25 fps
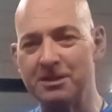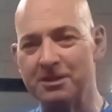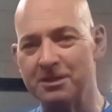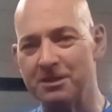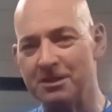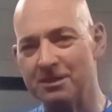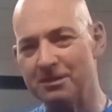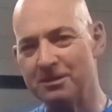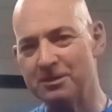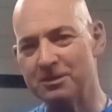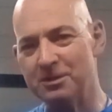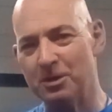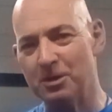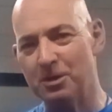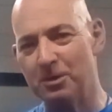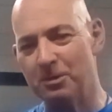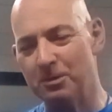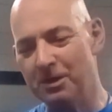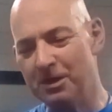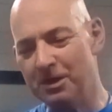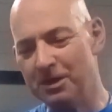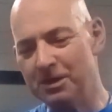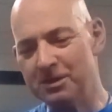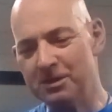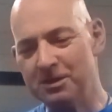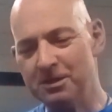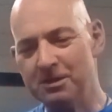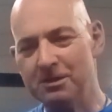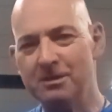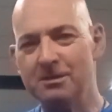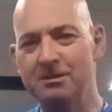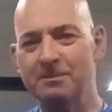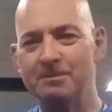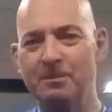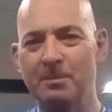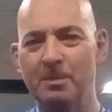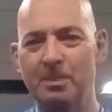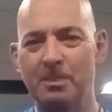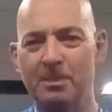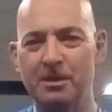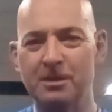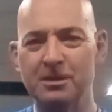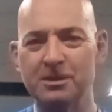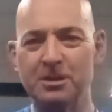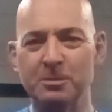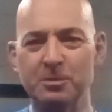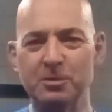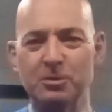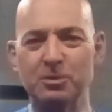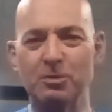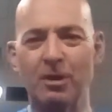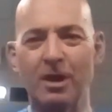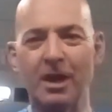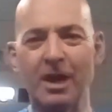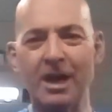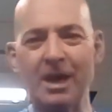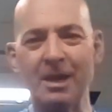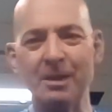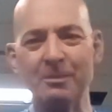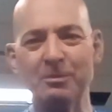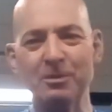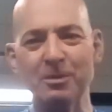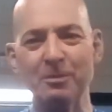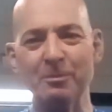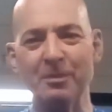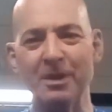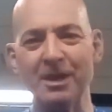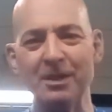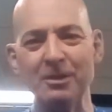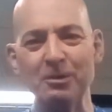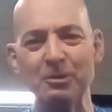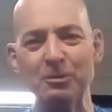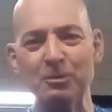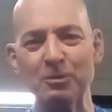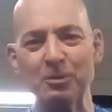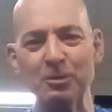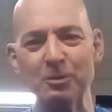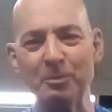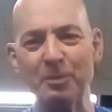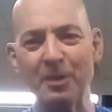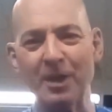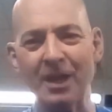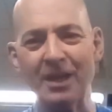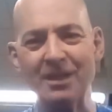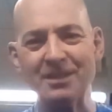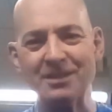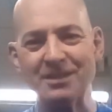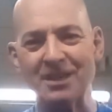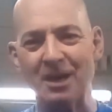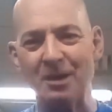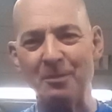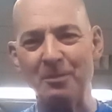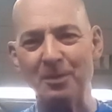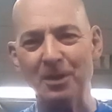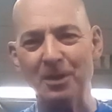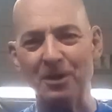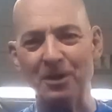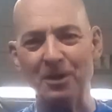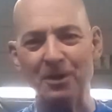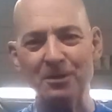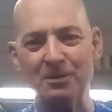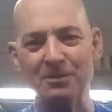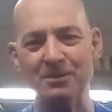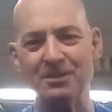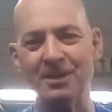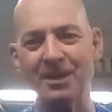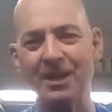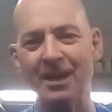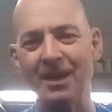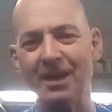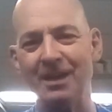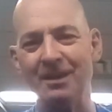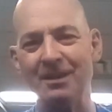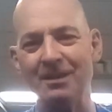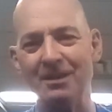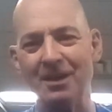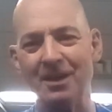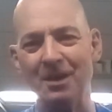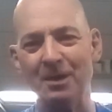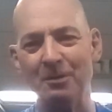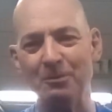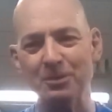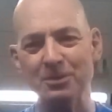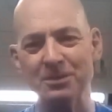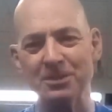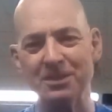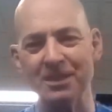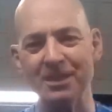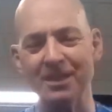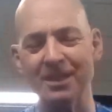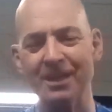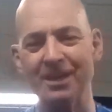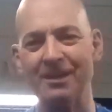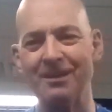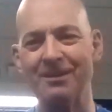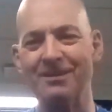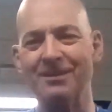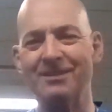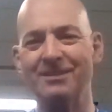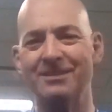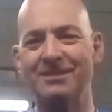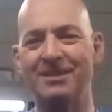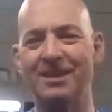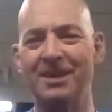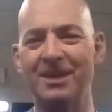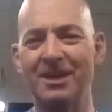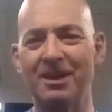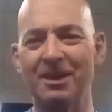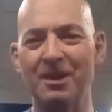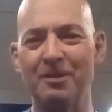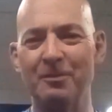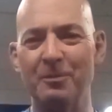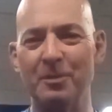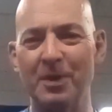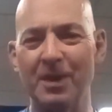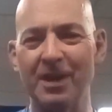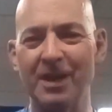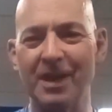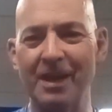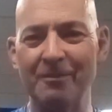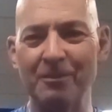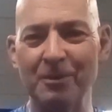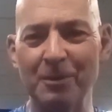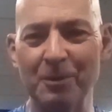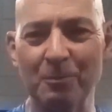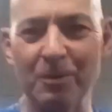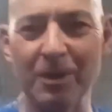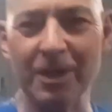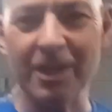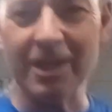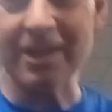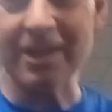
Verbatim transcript: So subscribe to my YouTube page down below, and uh, we'll see you later. Take care, everybody. Have a good week.